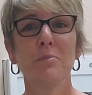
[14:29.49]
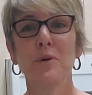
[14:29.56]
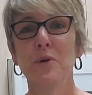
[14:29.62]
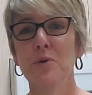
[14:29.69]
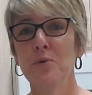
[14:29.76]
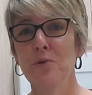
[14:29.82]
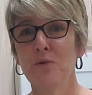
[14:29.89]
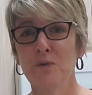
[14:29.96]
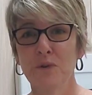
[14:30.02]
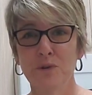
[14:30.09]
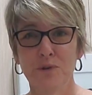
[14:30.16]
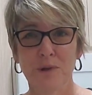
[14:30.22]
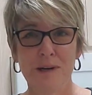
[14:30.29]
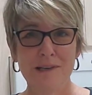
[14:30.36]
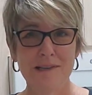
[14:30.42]
beautiful
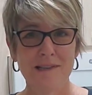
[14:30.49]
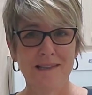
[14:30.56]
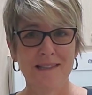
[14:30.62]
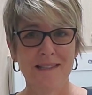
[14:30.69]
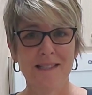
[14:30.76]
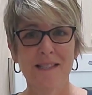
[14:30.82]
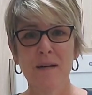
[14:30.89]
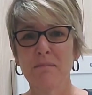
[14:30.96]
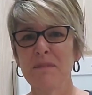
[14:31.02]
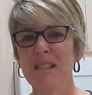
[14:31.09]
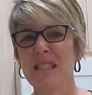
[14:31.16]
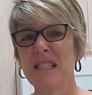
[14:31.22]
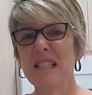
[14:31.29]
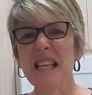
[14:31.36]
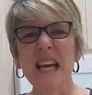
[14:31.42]
dresses, some
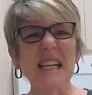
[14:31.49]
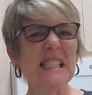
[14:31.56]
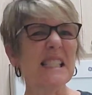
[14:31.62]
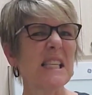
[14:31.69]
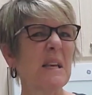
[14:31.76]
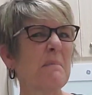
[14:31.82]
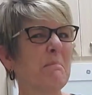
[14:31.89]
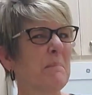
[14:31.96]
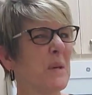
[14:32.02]
sexy,